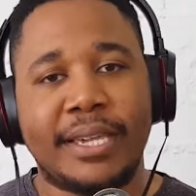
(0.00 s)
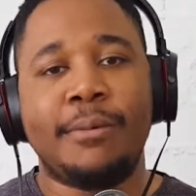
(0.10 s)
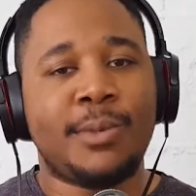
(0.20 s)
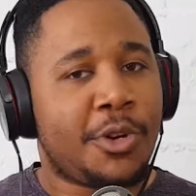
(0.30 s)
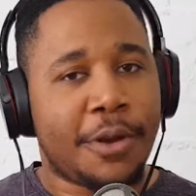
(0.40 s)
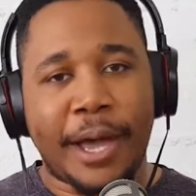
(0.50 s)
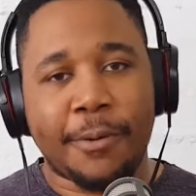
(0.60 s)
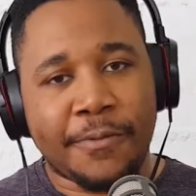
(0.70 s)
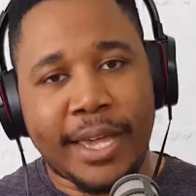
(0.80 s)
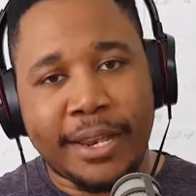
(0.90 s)
I'm talking about
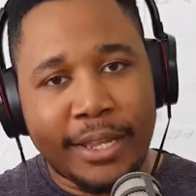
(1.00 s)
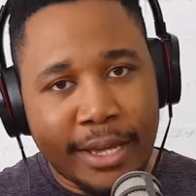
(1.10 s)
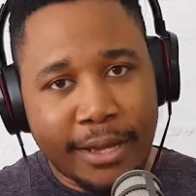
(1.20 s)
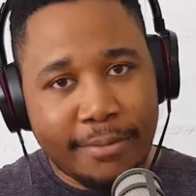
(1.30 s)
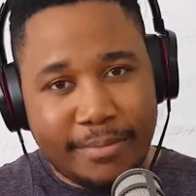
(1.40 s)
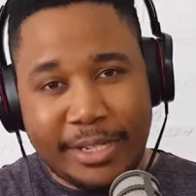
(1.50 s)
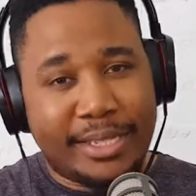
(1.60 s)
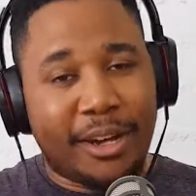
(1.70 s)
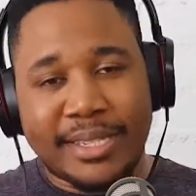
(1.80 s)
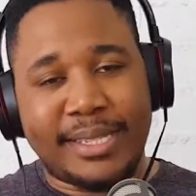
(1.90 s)
within
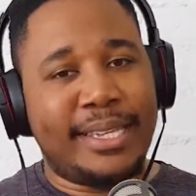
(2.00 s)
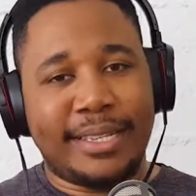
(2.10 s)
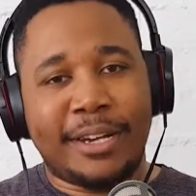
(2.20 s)
just us